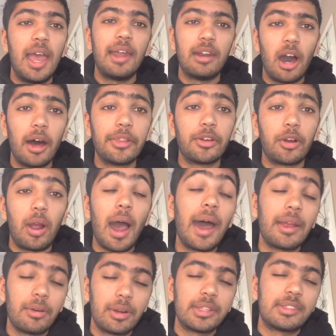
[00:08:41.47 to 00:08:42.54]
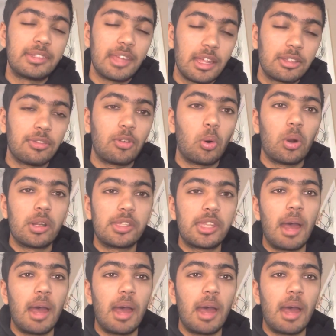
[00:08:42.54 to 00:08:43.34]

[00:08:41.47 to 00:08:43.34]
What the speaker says: and other higher end sets, of course.